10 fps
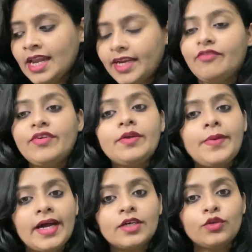refer
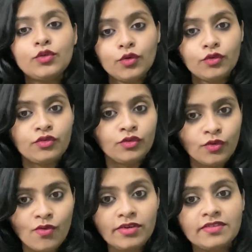back to those
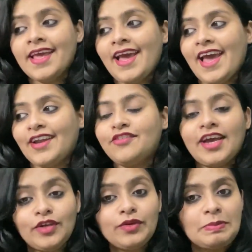notes and
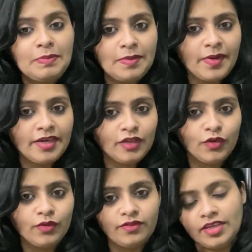try to implement
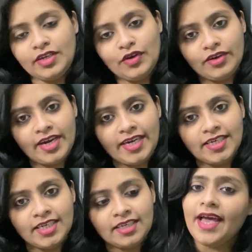those in your
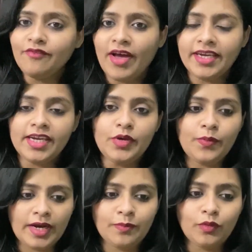writing. And finally,
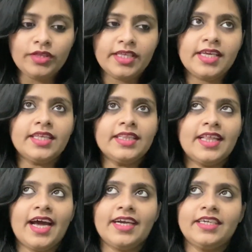one more thing
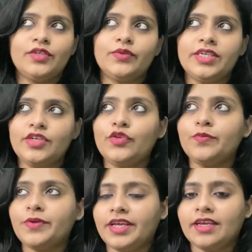that you need to
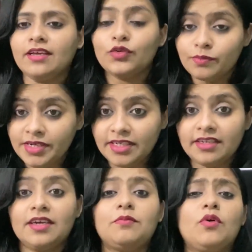bring to
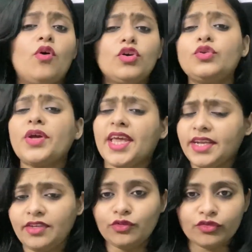Medium or to
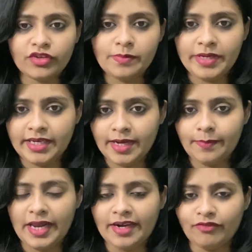any social media
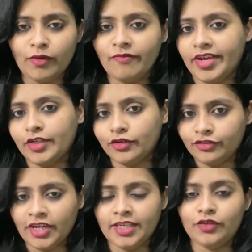platform where you're
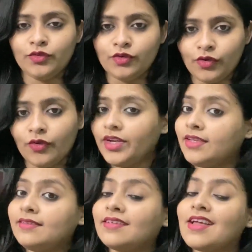trying to grow
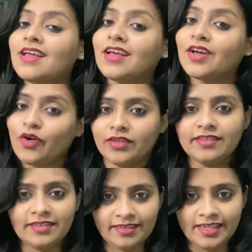is
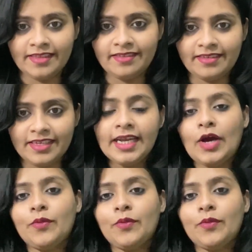consistency. Now,